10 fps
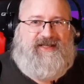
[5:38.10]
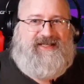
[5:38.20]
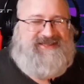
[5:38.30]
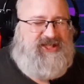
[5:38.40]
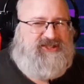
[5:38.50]

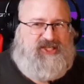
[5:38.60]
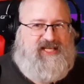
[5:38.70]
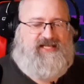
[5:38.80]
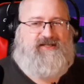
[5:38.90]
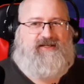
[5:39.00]
Just a
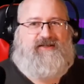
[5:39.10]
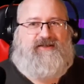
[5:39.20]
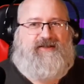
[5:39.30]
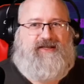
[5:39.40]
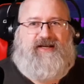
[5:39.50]
hint.
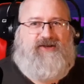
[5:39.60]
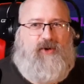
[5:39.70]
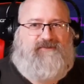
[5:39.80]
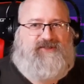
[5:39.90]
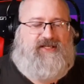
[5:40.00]
And I know
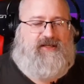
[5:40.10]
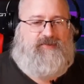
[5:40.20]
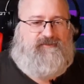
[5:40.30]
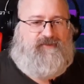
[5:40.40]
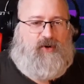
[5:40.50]
I've said that
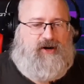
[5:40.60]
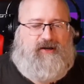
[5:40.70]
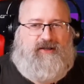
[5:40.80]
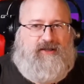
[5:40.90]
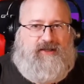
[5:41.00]
before,
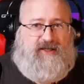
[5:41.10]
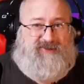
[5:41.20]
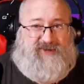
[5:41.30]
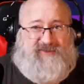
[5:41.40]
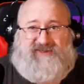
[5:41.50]
and I'll
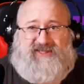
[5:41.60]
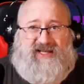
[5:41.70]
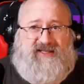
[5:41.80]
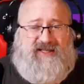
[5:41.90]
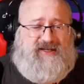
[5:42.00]
probably say it
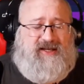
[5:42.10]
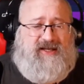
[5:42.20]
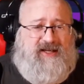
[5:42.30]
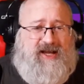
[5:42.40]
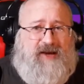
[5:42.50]
again.
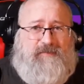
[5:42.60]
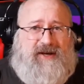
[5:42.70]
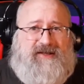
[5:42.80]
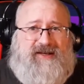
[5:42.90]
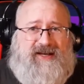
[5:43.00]

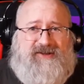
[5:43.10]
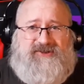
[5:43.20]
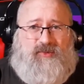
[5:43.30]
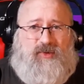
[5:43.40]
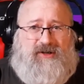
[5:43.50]
But here's
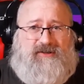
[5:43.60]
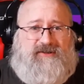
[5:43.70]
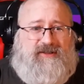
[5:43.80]
a world